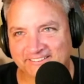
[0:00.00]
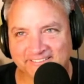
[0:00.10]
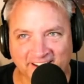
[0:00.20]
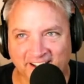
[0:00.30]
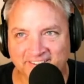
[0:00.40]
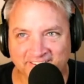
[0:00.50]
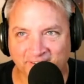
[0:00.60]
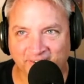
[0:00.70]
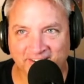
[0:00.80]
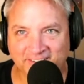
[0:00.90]
constant
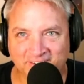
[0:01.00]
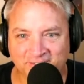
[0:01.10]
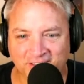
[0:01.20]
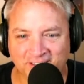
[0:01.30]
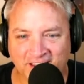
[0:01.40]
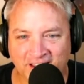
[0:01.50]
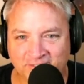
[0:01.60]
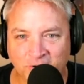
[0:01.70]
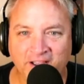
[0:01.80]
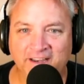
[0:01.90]
questions of things I have
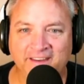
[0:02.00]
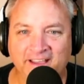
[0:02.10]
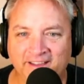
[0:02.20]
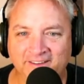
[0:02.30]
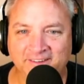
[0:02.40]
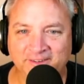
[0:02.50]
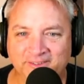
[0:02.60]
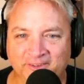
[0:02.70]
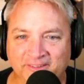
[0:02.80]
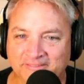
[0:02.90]
no idea how to do,
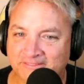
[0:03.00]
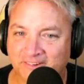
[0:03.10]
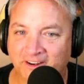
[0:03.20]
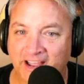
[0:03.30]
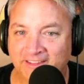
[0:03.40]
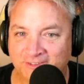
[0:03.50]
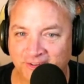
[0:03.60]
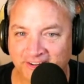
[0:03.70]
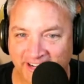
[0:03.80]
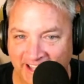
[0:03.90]
going, all right, let's
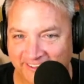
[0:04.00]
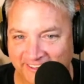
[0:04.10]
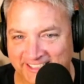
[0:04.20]
figure it out.